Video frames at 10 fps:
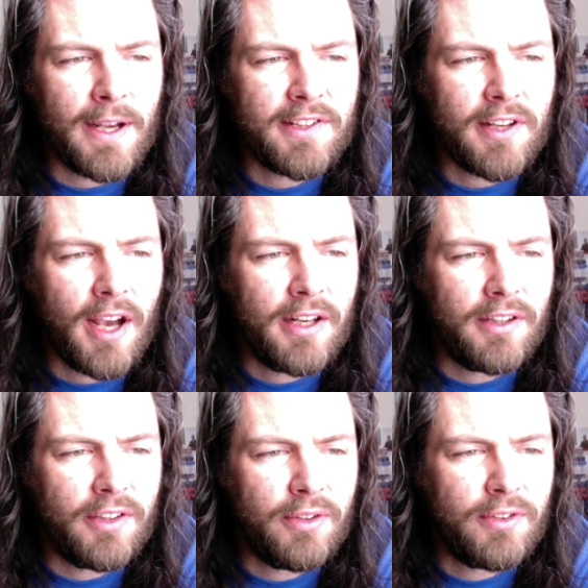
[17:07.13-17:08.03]
side in
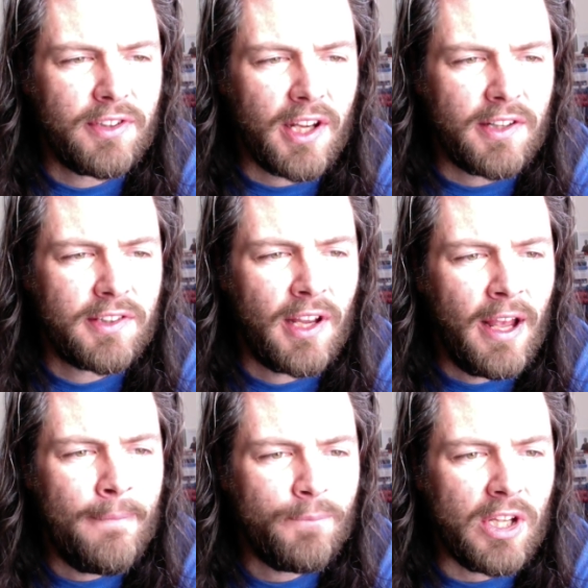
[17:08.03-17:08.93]
the two states,
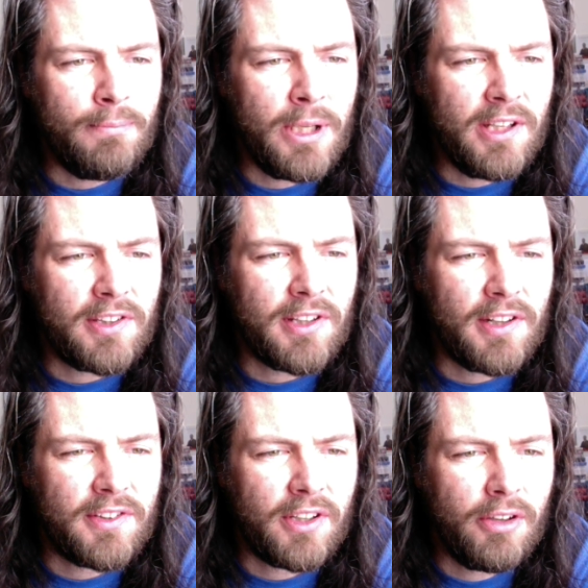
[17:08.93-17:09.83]
in peace and
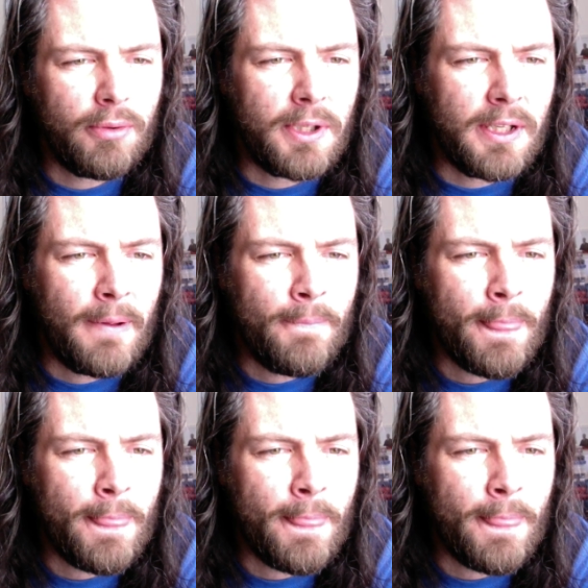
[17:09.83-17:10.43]
security,